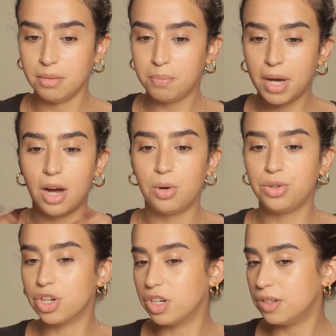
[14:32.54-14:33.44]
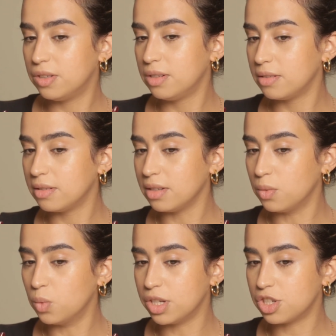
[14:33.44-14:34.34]
powder,
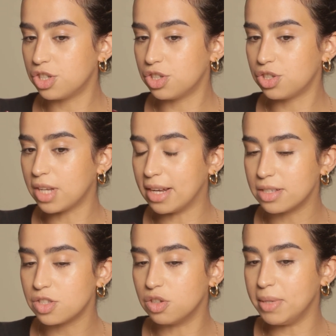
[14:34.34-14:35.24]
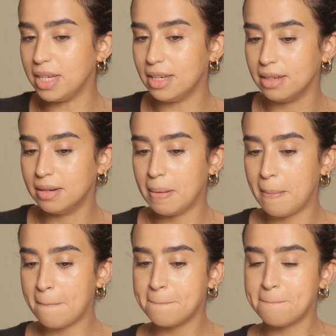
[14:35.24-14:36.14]
which tends to be
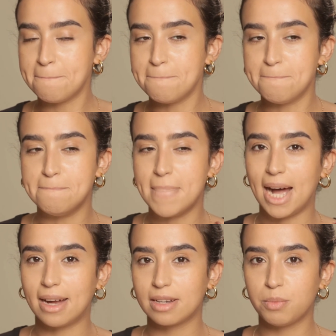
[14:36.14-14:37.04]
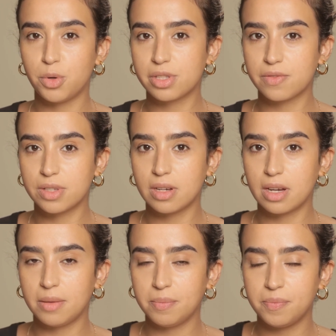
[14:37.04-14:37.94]
matte most of the
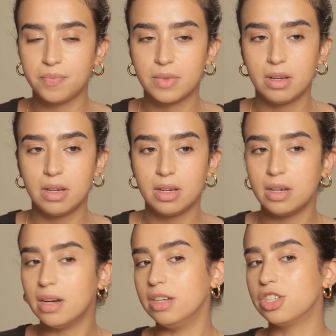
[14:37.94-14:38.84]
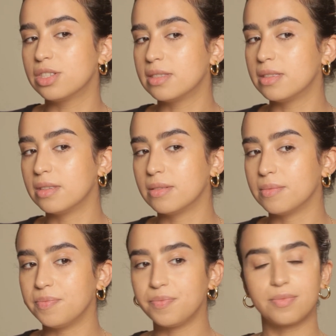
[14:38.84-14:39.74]
time, I just
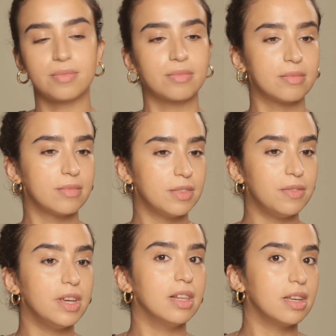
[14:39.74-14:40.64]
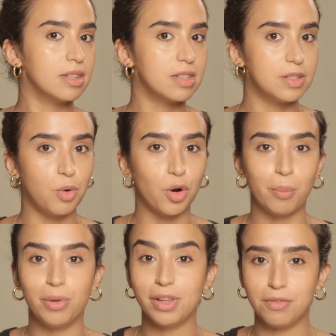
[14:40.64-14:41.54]
feel like this is more
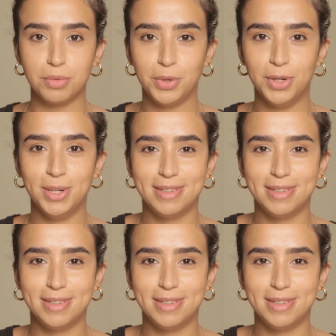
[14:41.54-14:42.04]
believable.